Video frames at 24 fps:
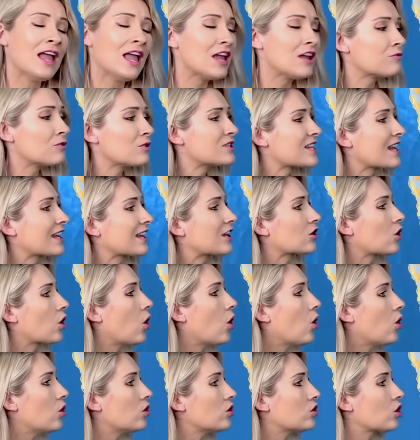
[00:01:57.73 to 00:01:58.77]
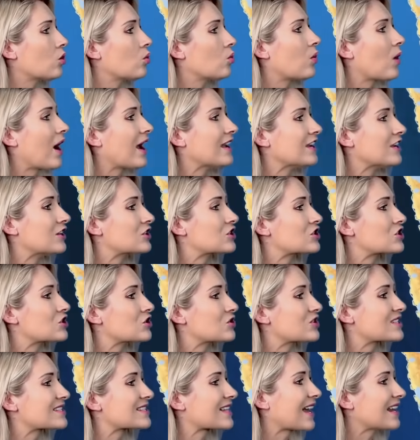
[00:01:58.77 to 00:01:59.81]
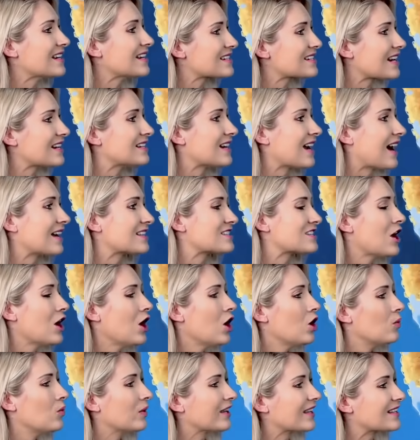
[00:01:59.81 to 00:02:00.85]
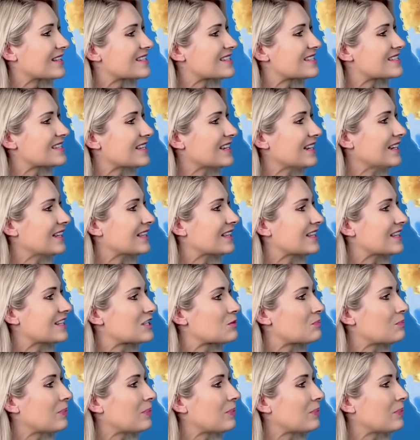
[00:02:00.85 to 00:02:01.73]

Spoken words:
If we take it all the way to Sunday night, we can see these